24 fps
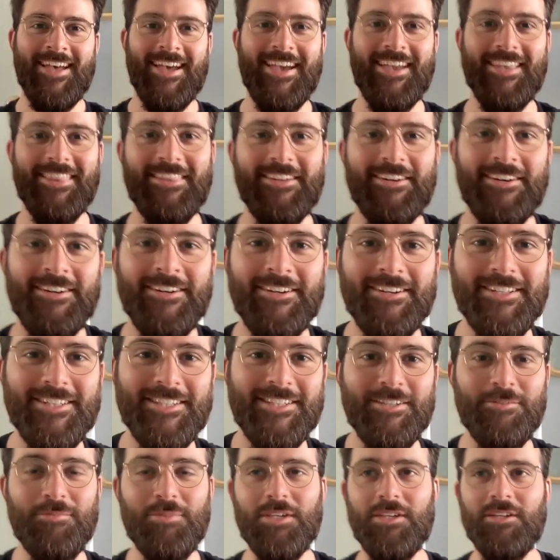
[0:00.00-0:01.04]
Hey there, it's
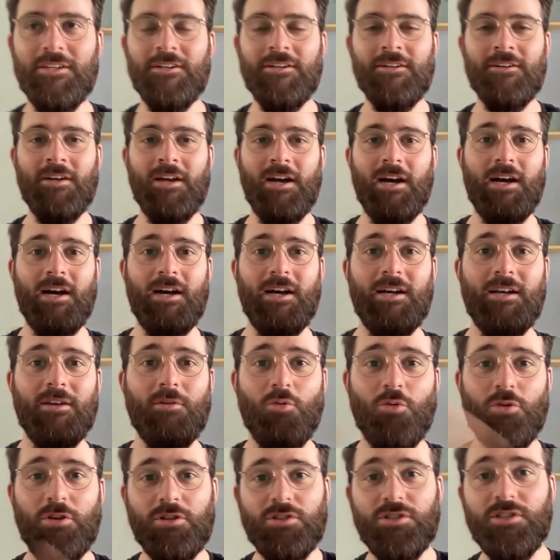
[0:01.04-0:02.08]
Tim here. I
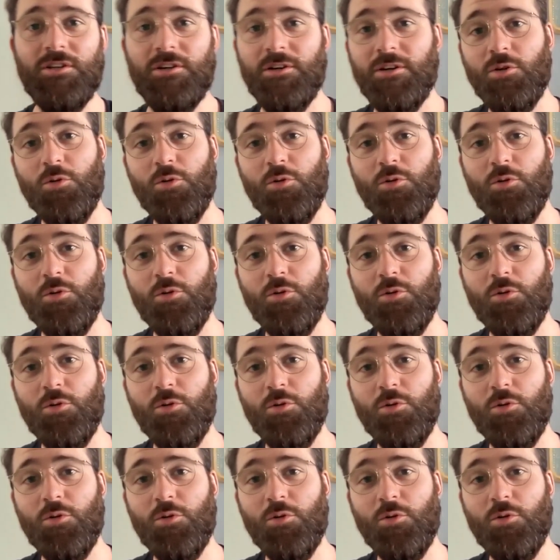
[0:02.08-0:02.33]
wanted to share